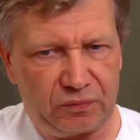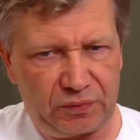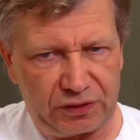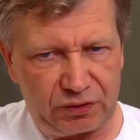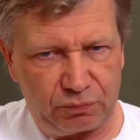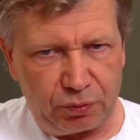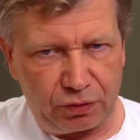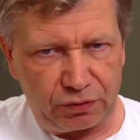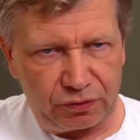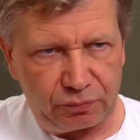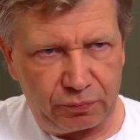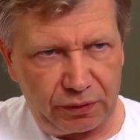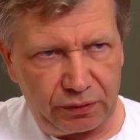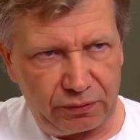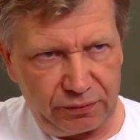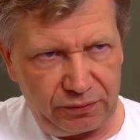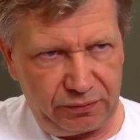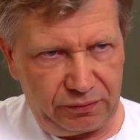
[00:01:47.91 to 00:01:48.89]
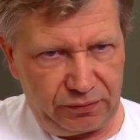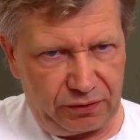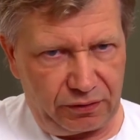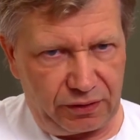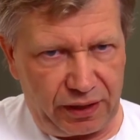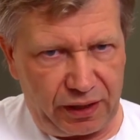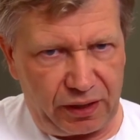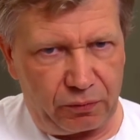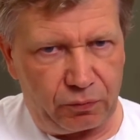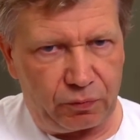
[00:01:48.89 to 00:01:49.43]
It's possible
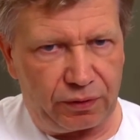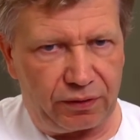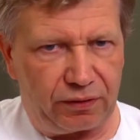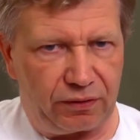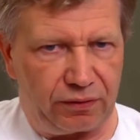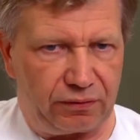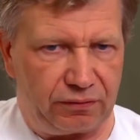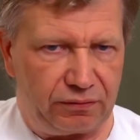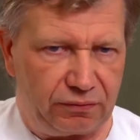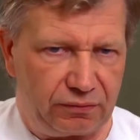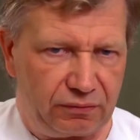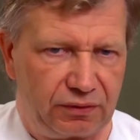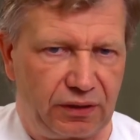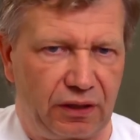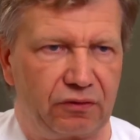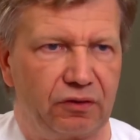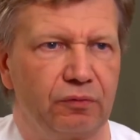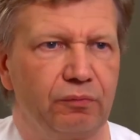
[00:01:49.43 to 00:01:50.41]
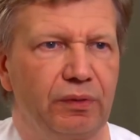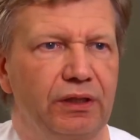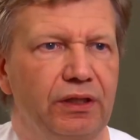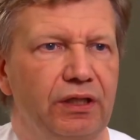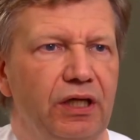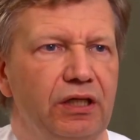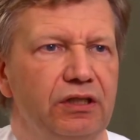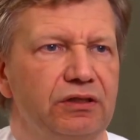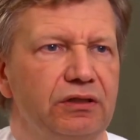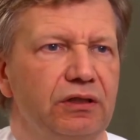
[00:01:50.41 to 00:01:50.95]
today with current
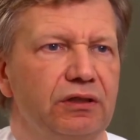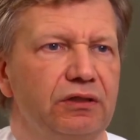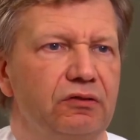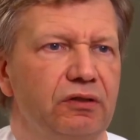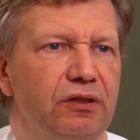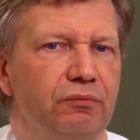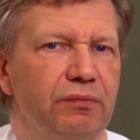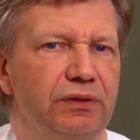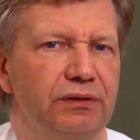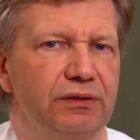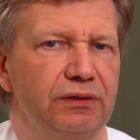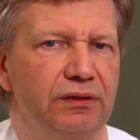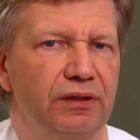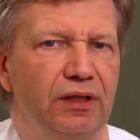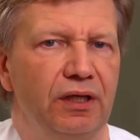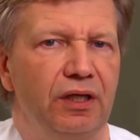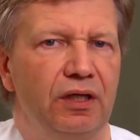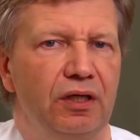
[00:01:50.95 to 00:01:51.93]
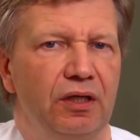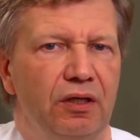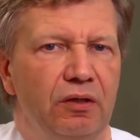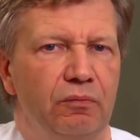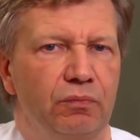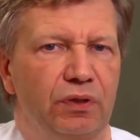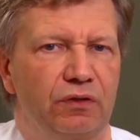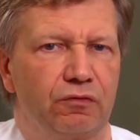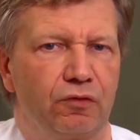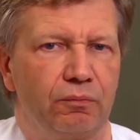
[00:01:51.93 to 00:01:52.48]
medication and treatments,
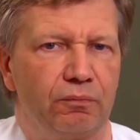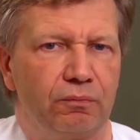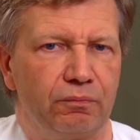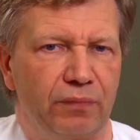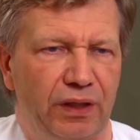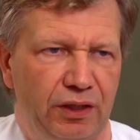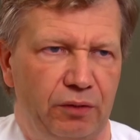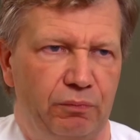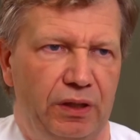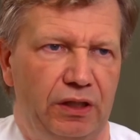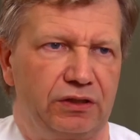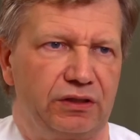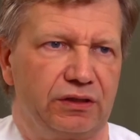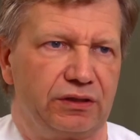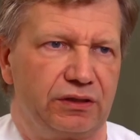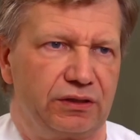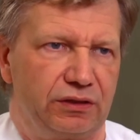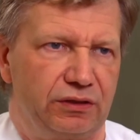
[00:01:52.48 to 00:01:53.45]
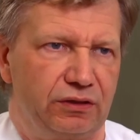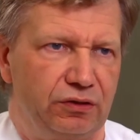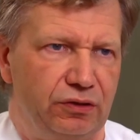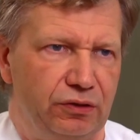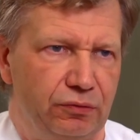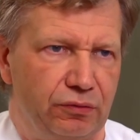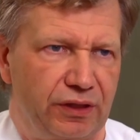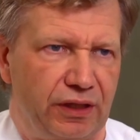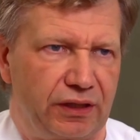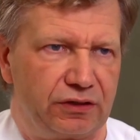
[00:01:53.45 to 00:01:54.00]
but for many patients,
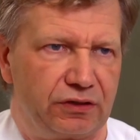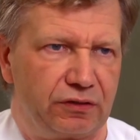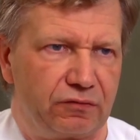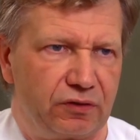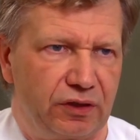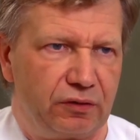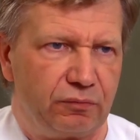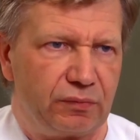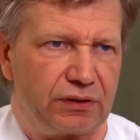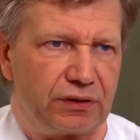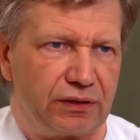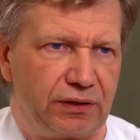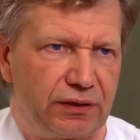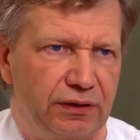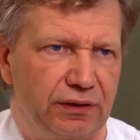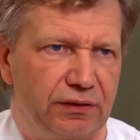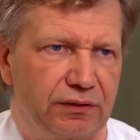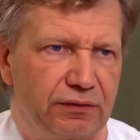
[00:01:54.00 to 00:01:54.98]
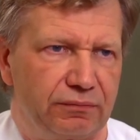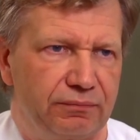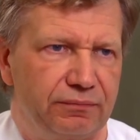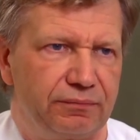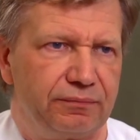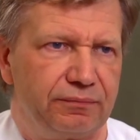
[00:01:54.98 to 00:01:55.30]
new kinds of treatments are needed.